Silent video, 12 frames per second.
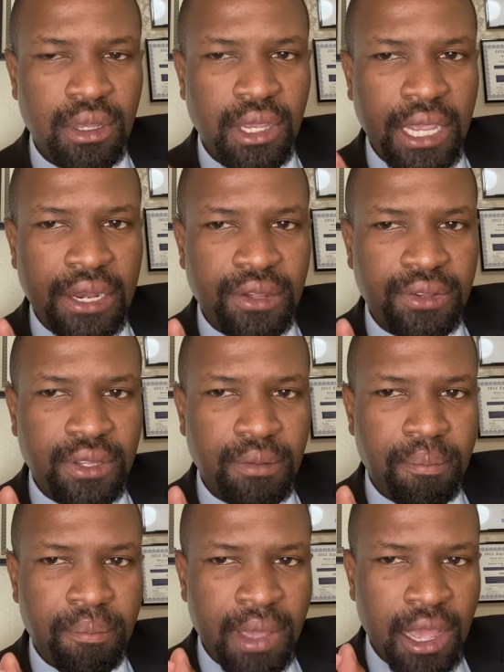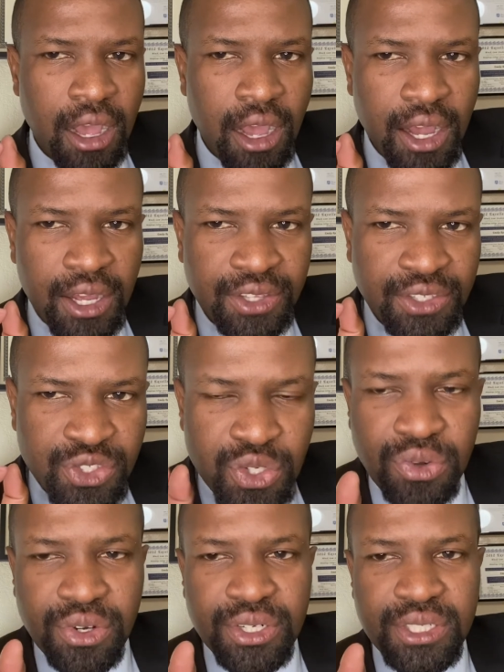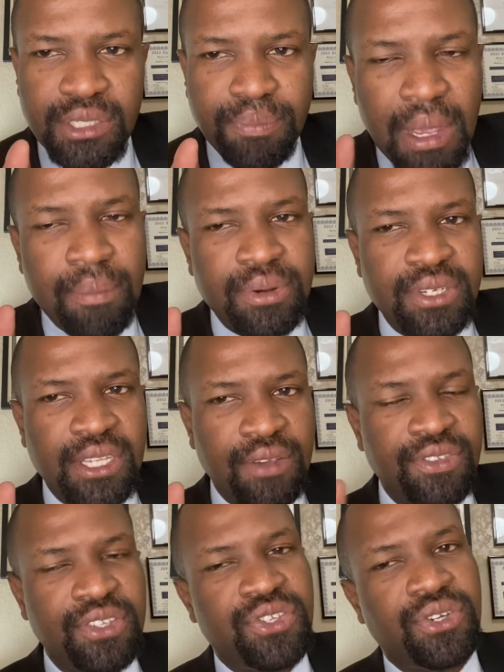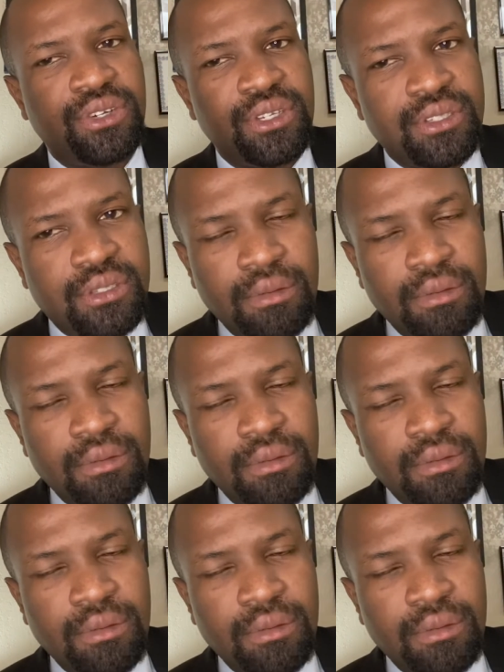the jurors, members of the jury,